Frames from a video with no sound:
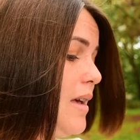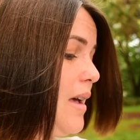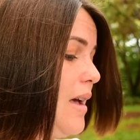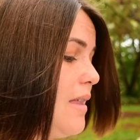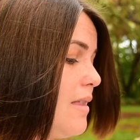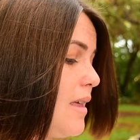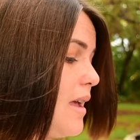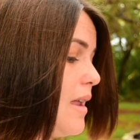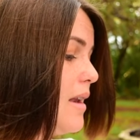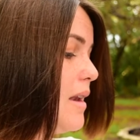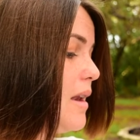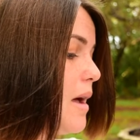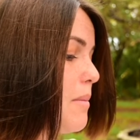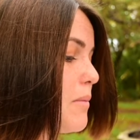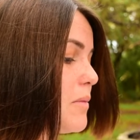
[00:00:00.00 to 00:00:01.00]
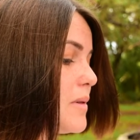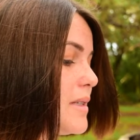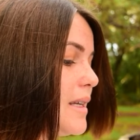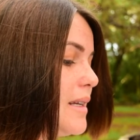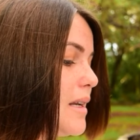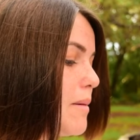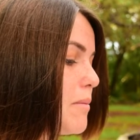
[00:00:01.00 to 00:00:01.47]
And then num
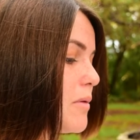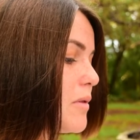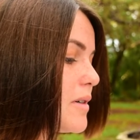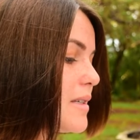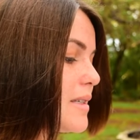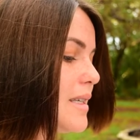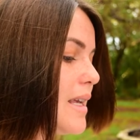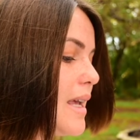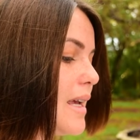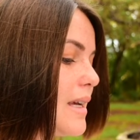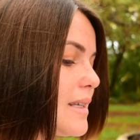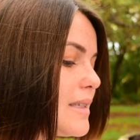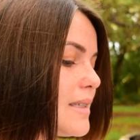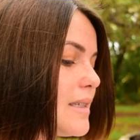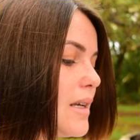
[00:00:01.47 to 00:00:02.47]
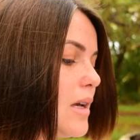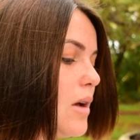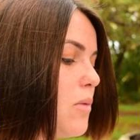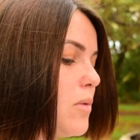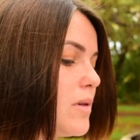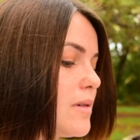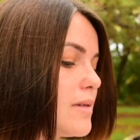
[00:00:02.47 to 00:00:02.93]
seed number six
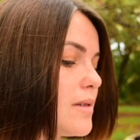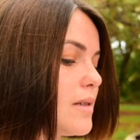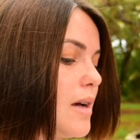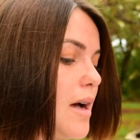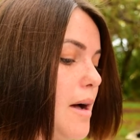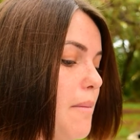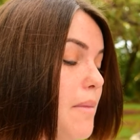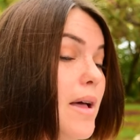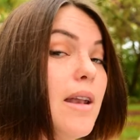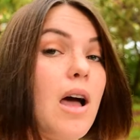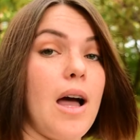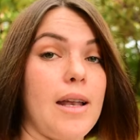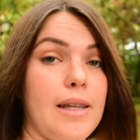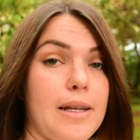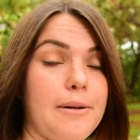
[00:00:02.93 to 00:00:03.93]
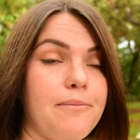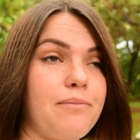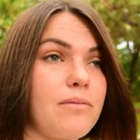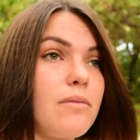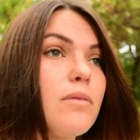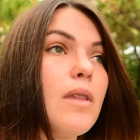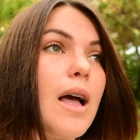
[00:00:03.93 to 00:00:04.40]
was um, an onion.
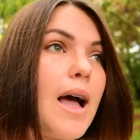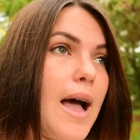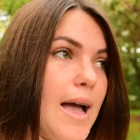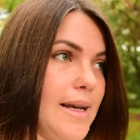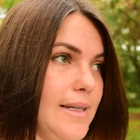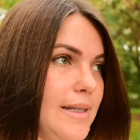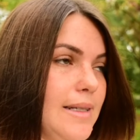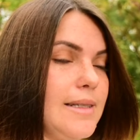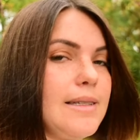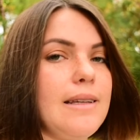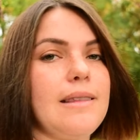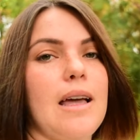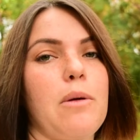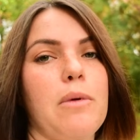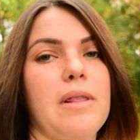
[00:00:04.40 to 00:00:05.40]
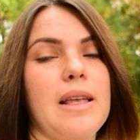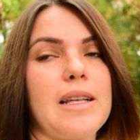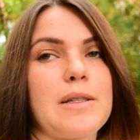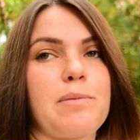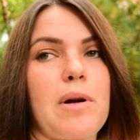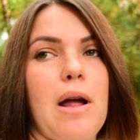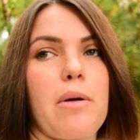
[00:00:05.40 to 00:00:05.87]
I did see that when they
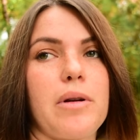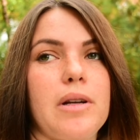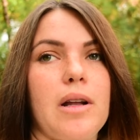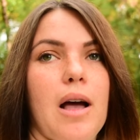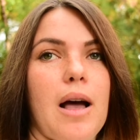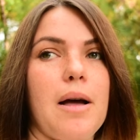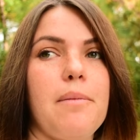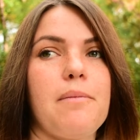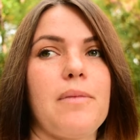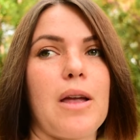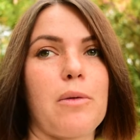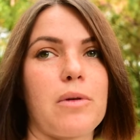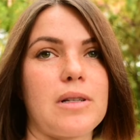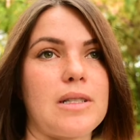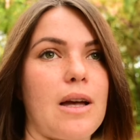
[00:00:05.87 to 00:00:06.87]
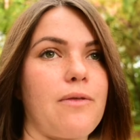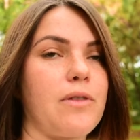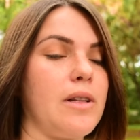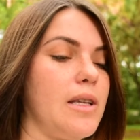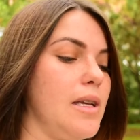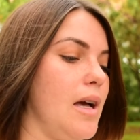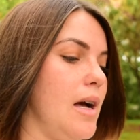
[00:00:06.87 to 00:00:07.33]
sprouted up, they were
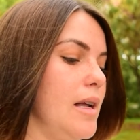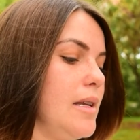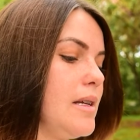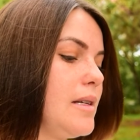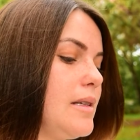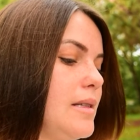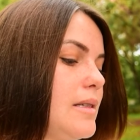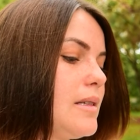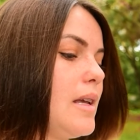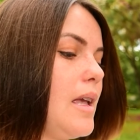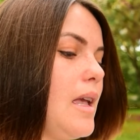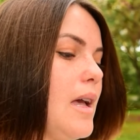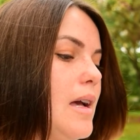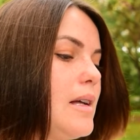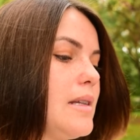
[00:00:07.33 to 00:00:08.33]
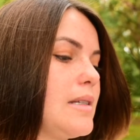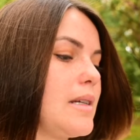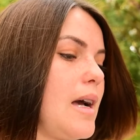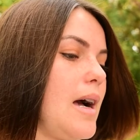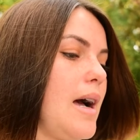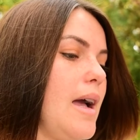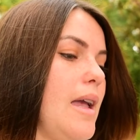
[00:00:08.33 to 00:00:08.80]
definitely onions, and
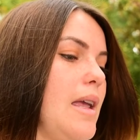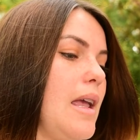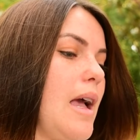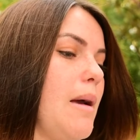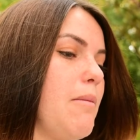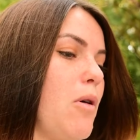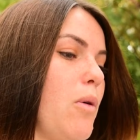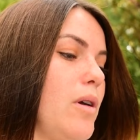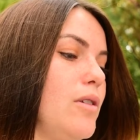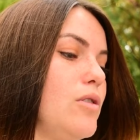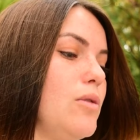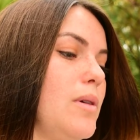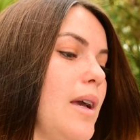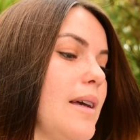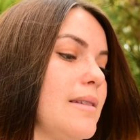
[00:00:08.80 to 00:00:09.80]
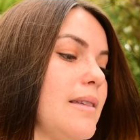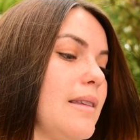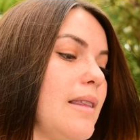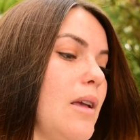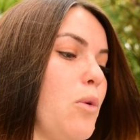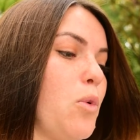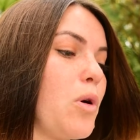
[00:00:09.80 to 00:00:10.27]
I am going to guess that
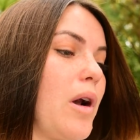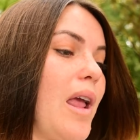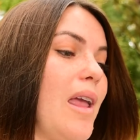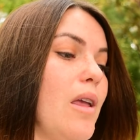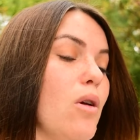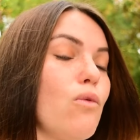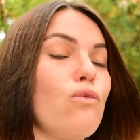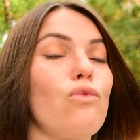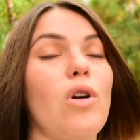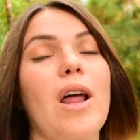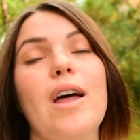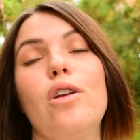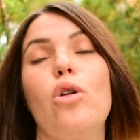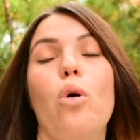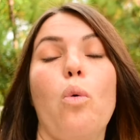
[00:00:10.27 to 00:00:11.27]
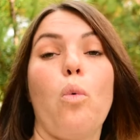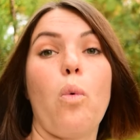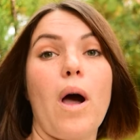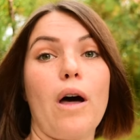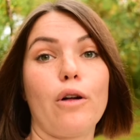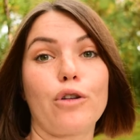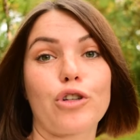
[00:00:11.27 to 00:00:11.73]
they were a red
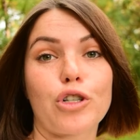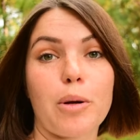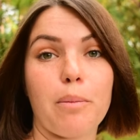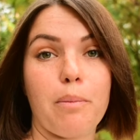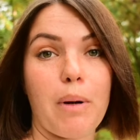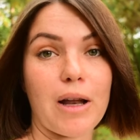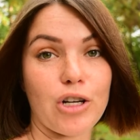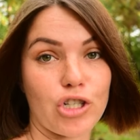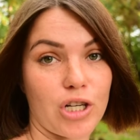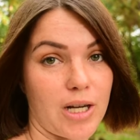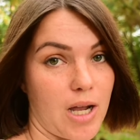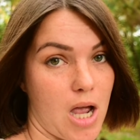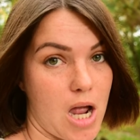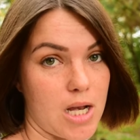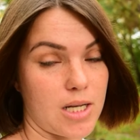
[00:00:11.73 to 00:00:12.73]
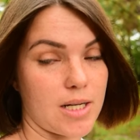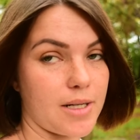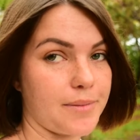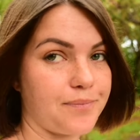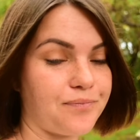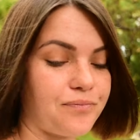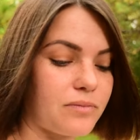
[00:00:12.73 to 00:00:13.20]
Welsh bunching onion.